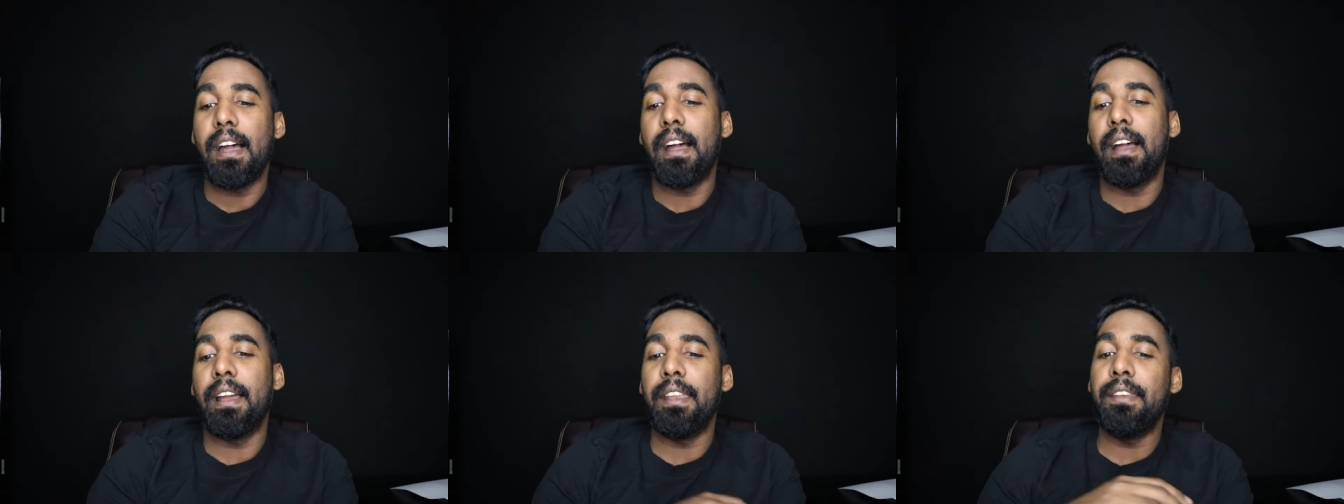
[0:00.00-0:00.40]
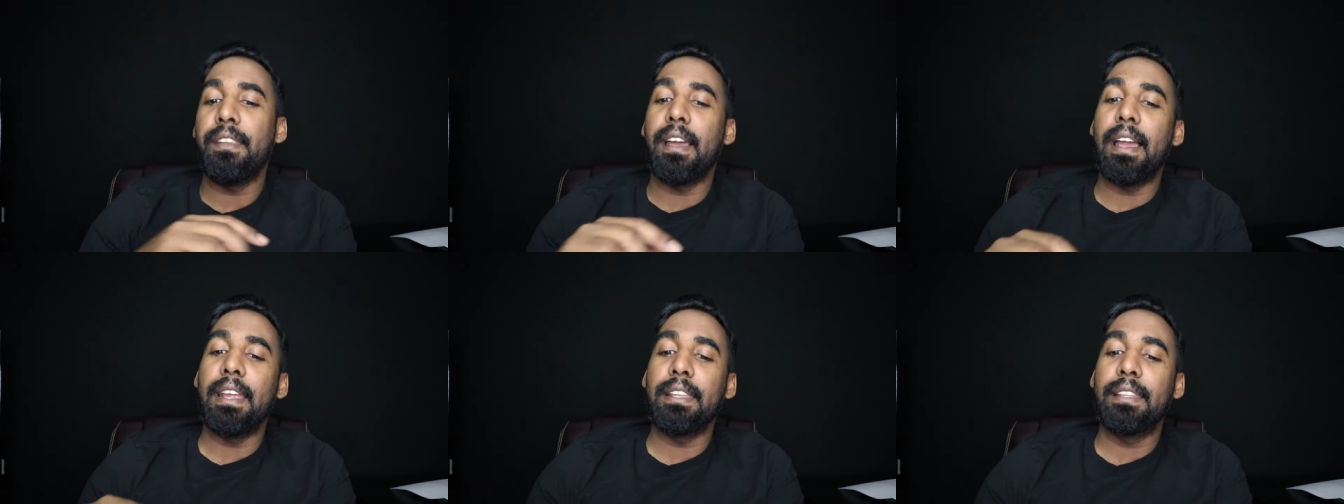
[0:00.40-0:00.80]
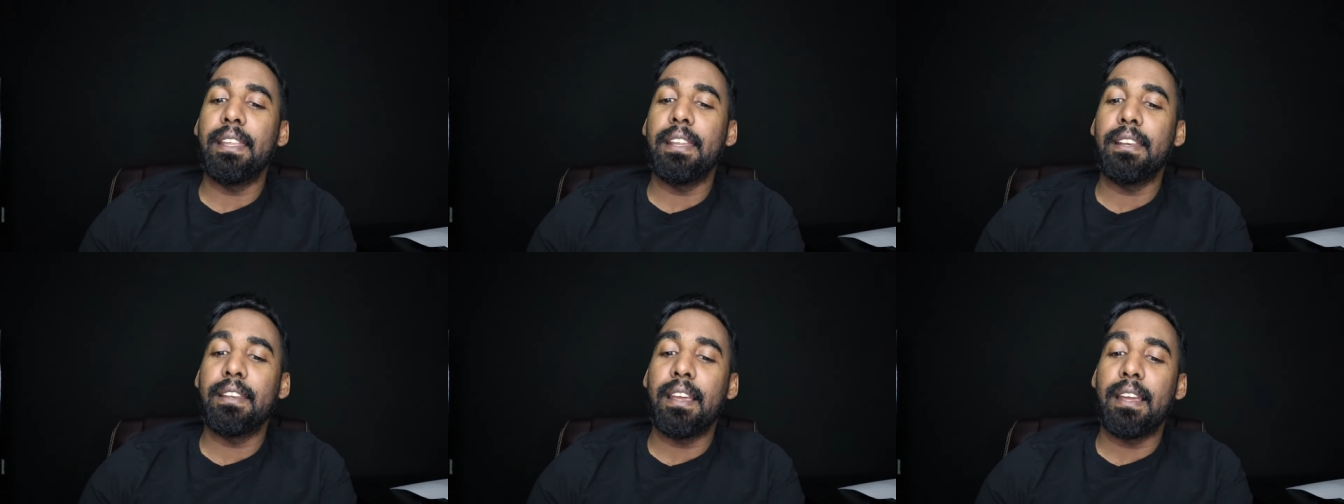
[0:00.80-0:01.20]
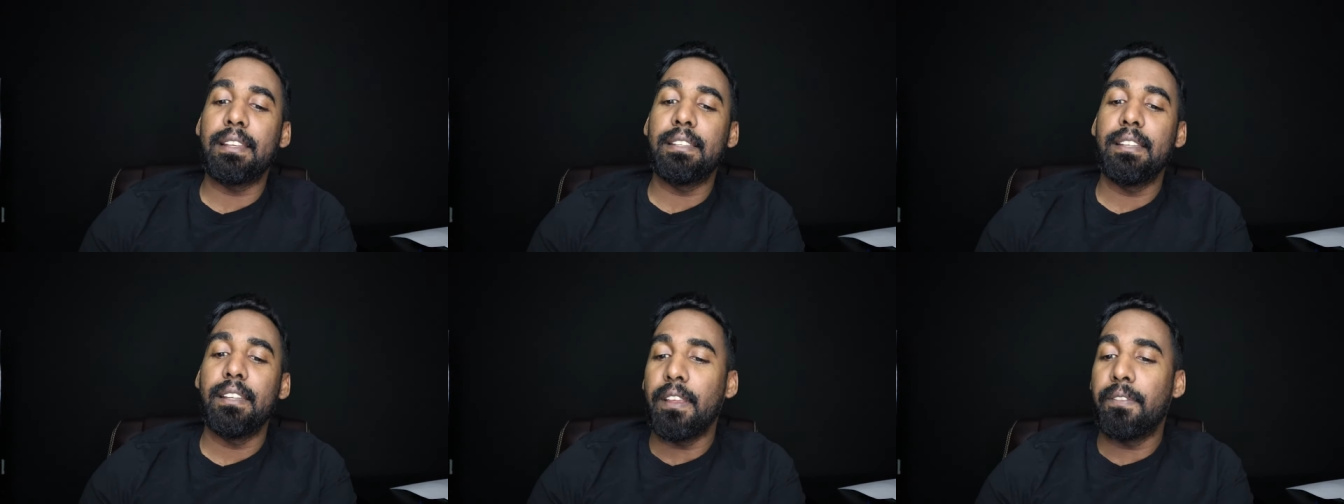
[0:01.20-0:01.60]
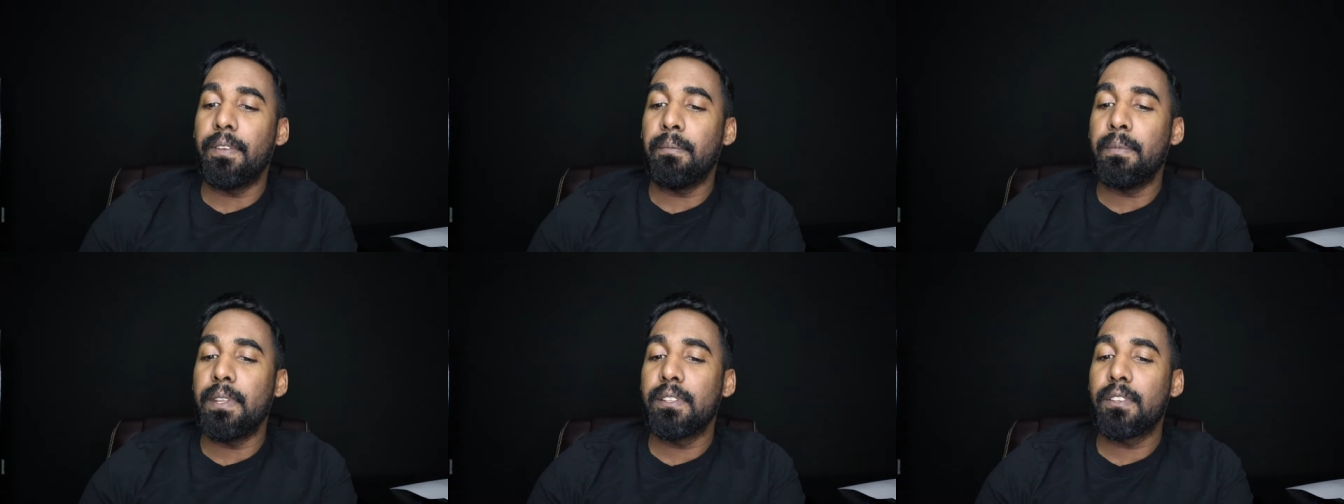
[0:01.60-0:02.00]
and I think that if
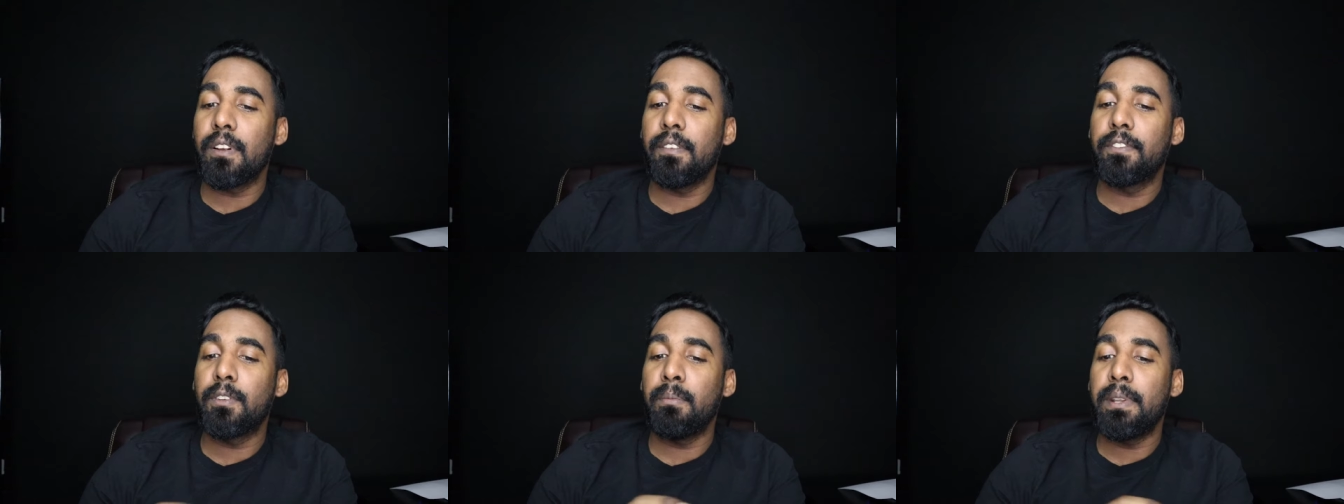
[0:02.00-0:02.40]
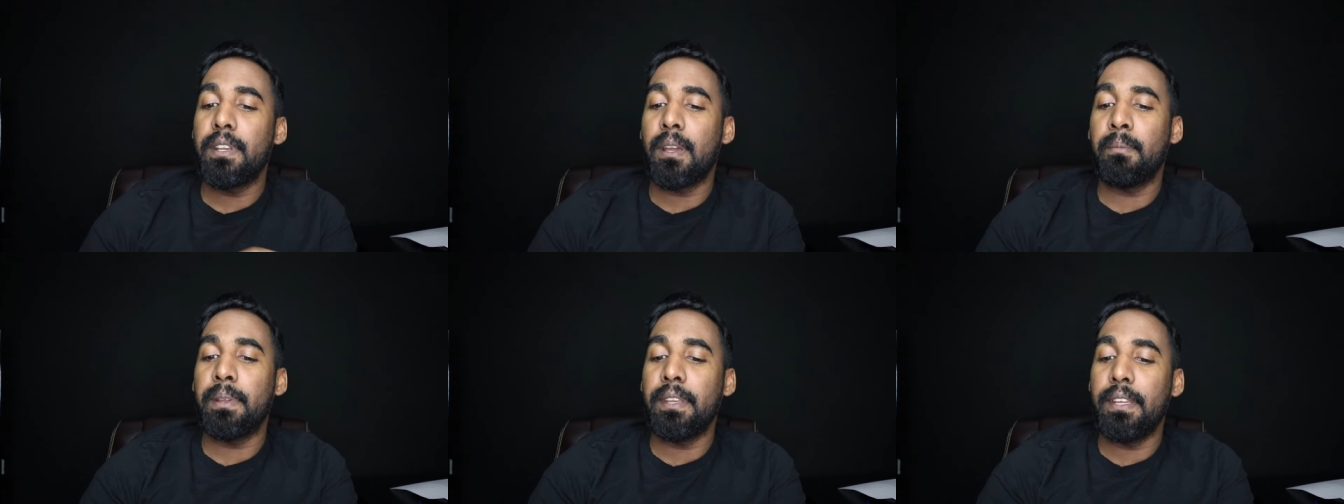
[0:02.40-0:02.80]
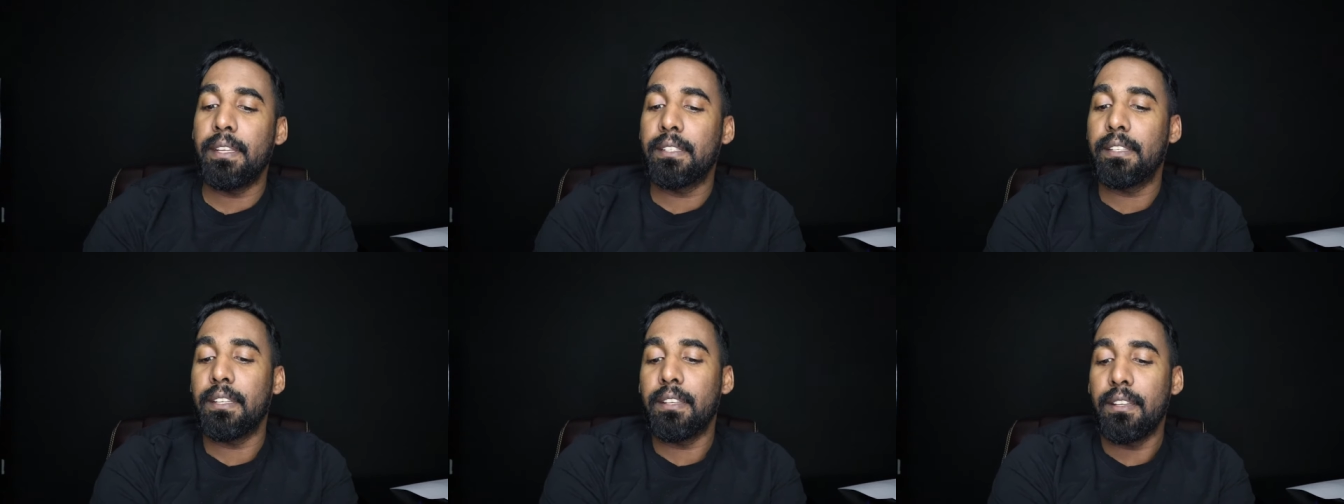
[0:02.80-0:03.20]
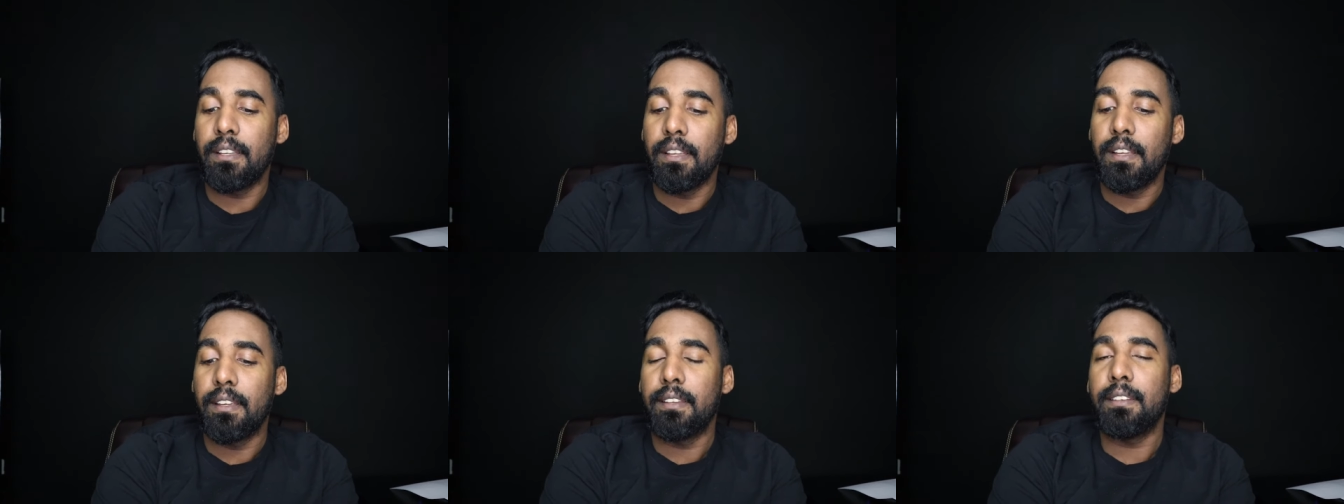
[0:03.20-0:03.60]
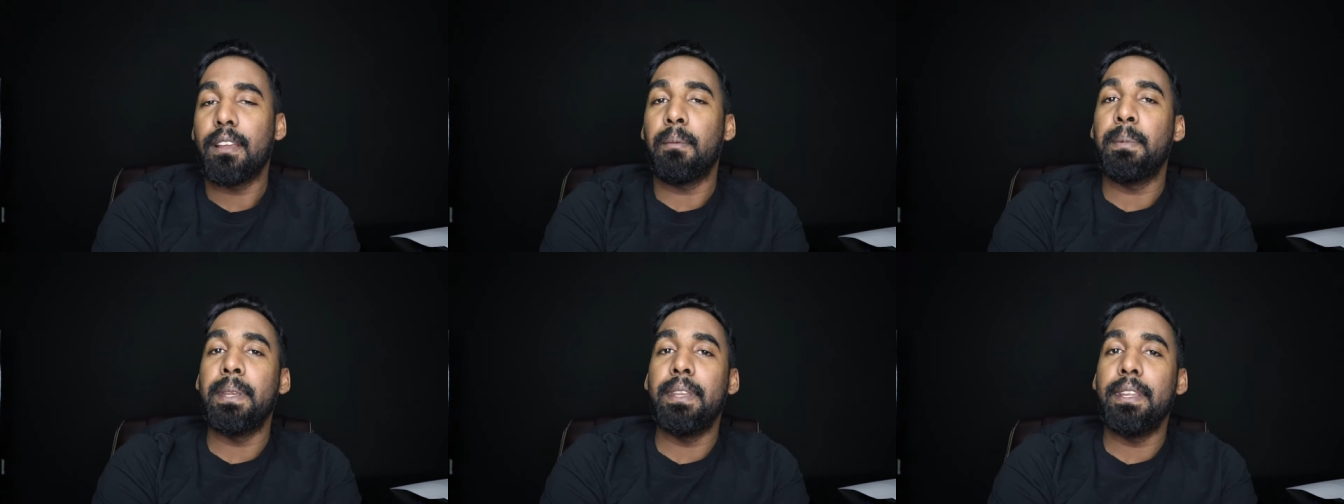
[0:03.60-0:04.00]
him deserve to be nominated,
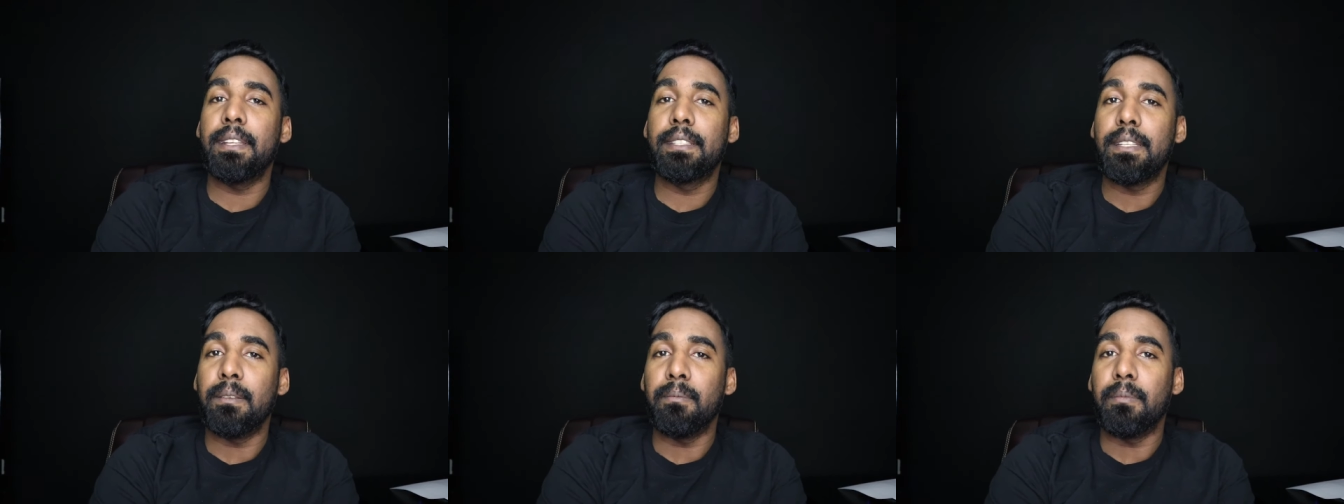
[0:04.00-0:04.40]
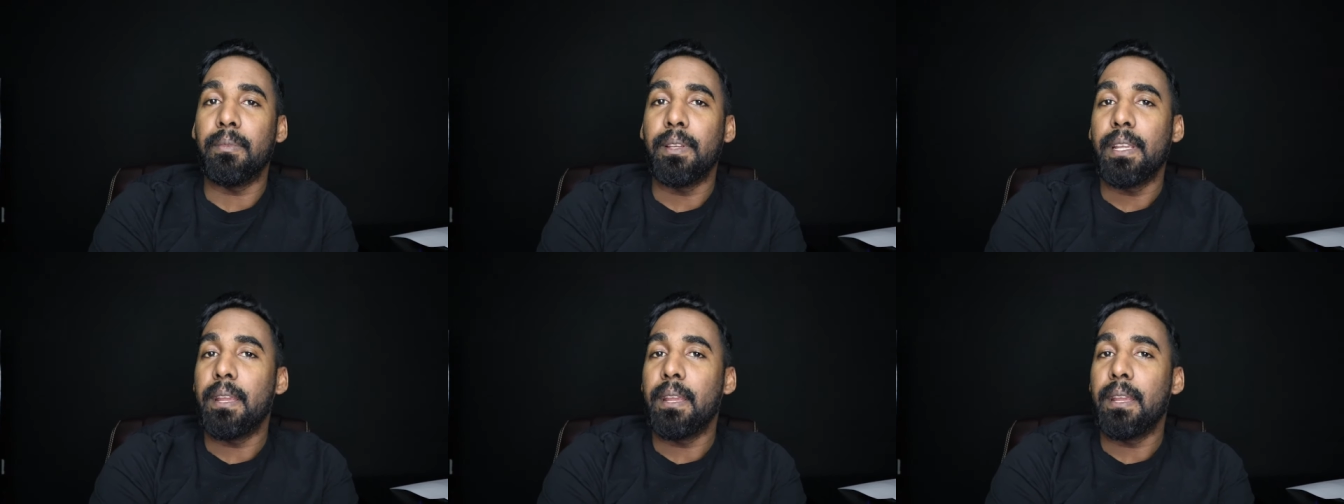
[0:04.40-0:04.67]
nominate him.